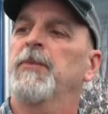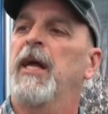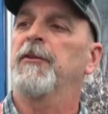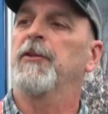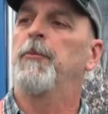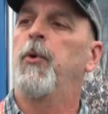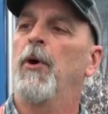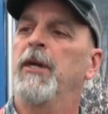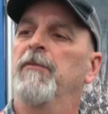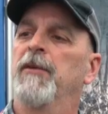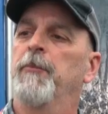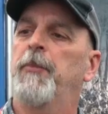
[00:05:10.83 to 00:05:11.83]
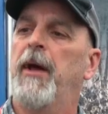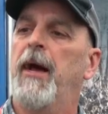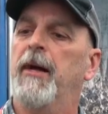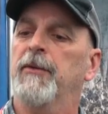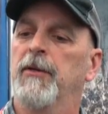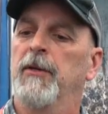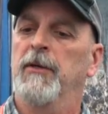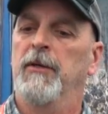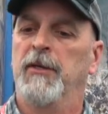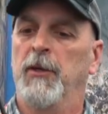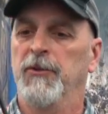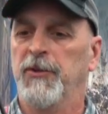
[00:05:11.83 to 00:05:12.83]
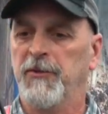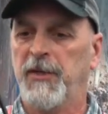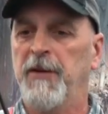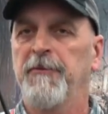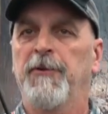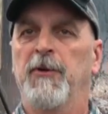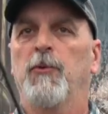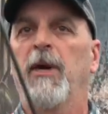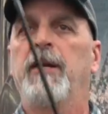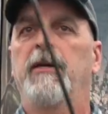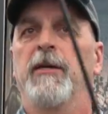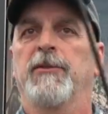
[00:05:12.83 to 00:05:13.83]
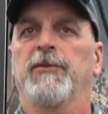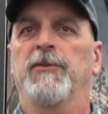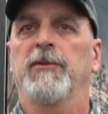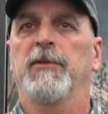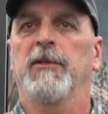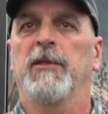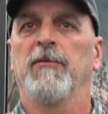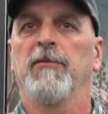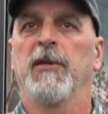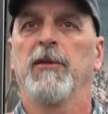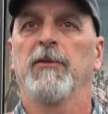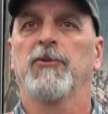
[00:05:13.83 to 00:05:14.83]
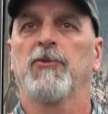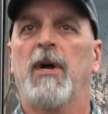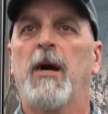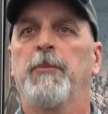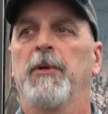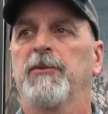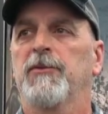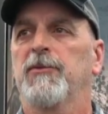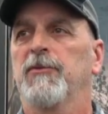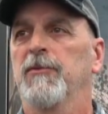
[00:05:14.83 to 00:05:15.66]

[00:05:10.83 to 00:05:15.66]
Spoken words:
At the point of impact, there was a 10-foot radius of little droplets,